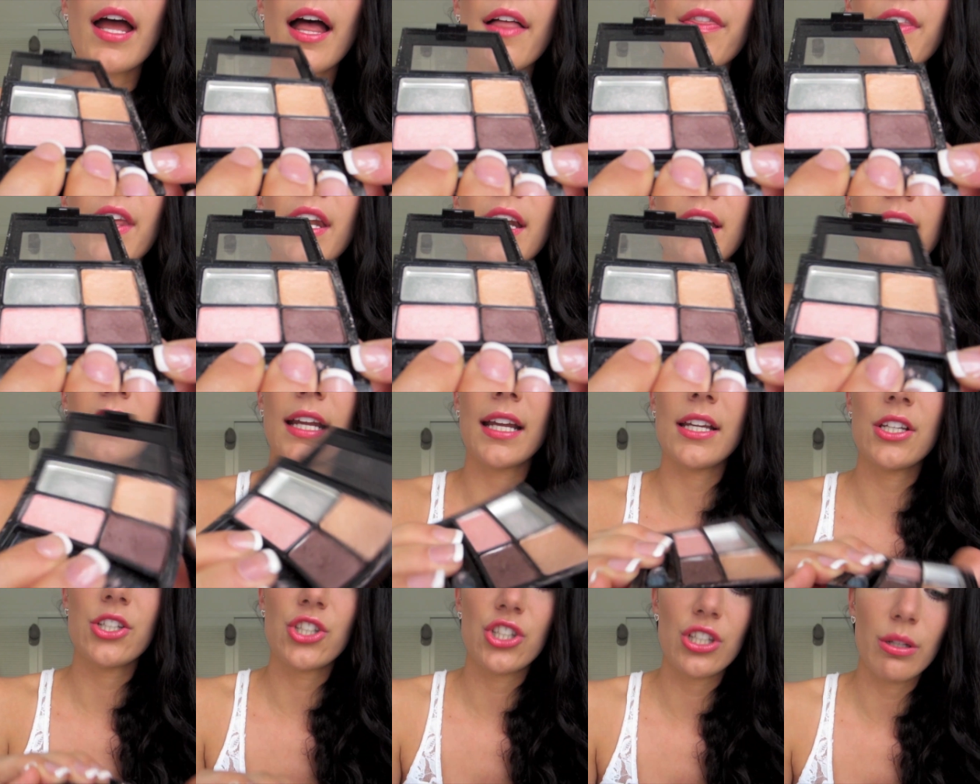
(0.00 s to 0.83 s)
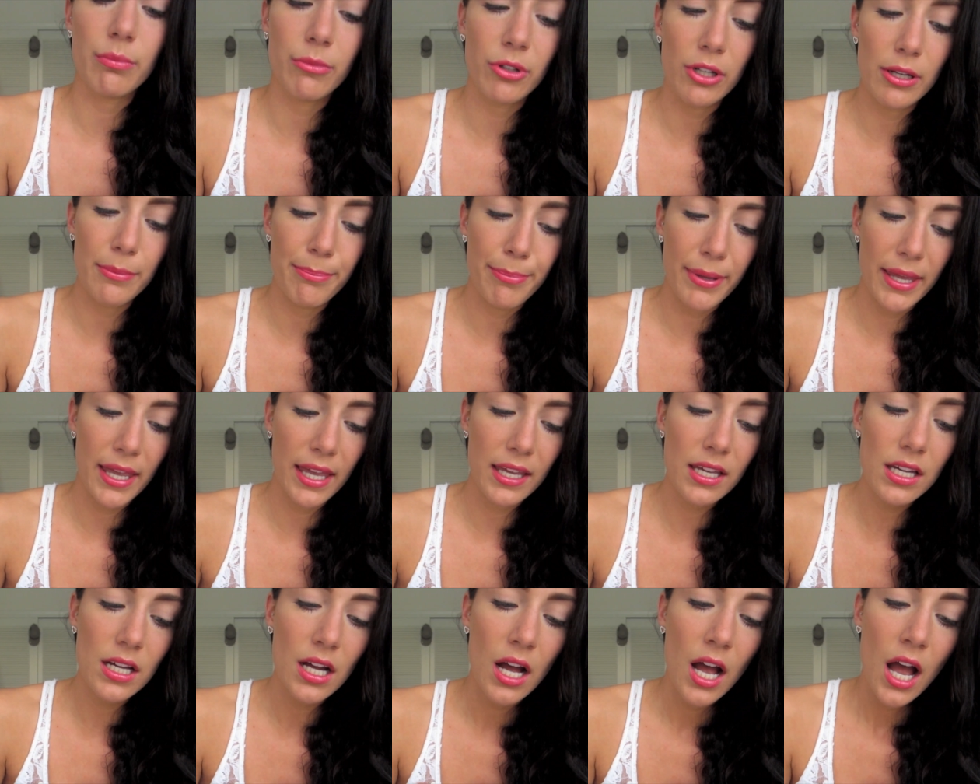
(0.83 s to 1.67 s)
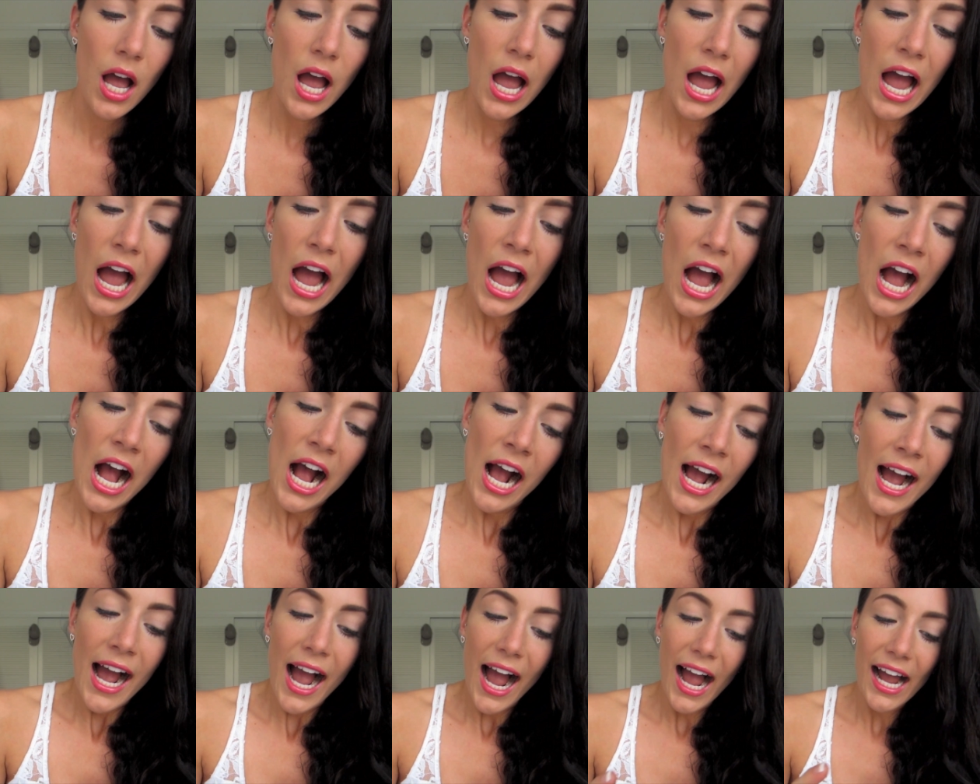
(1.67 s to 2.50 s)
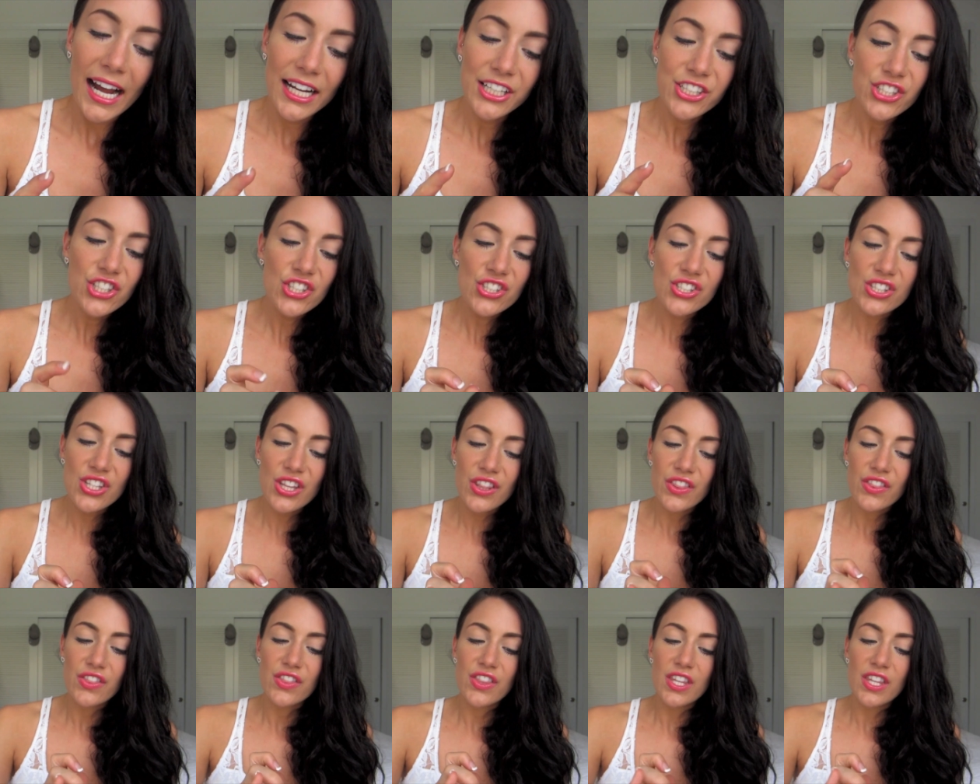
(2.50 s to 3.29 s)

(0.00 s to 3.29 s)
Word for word: and then a nice shimmery pink. I just,